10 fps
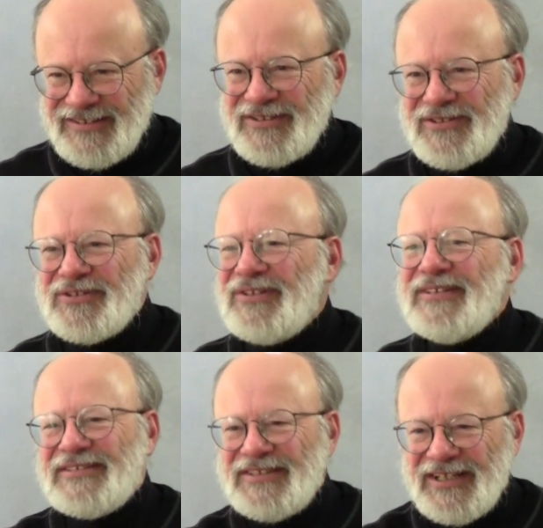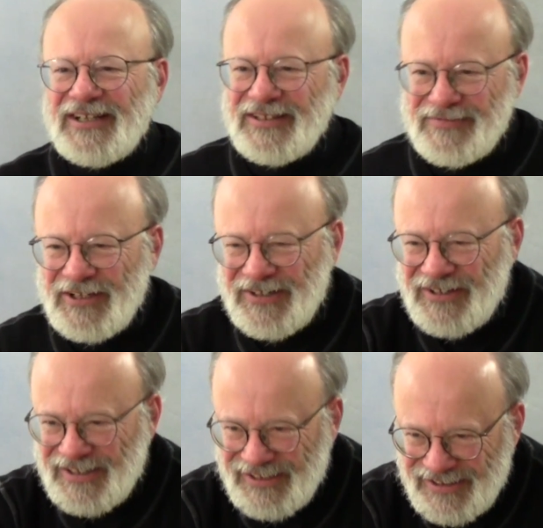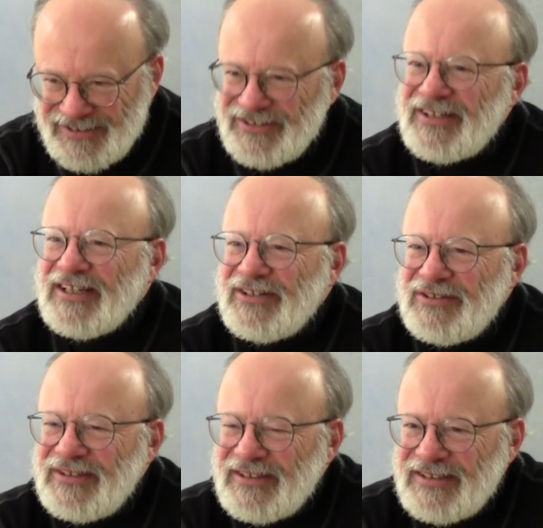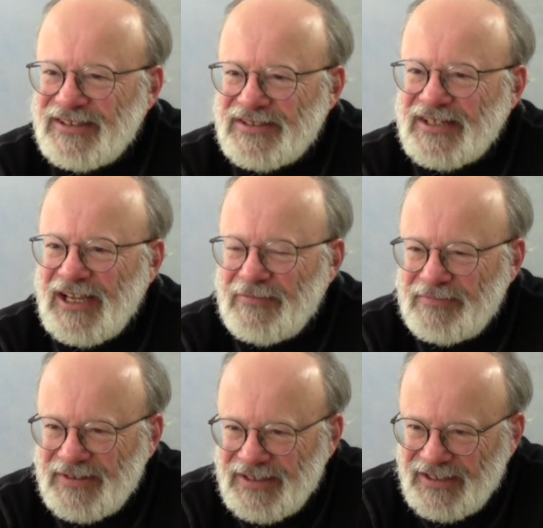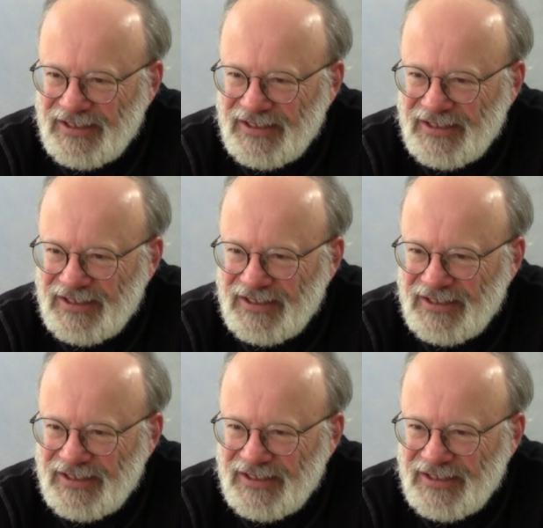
the journal is entirely bioethics, so I couldn't escape